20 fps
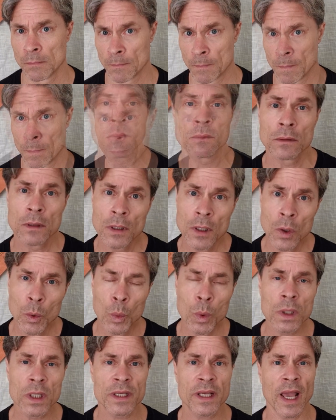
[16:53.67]
Now,
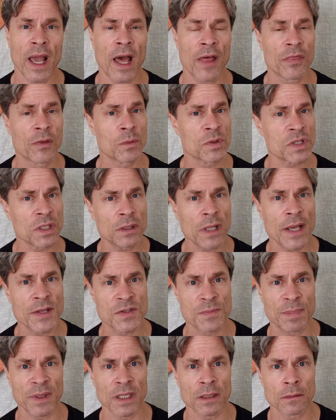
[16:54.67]
Willa Cather was a
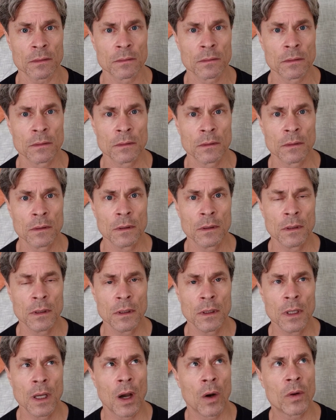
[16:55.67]
lesbian,
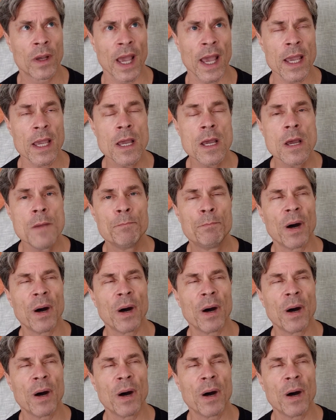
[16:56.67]
okay?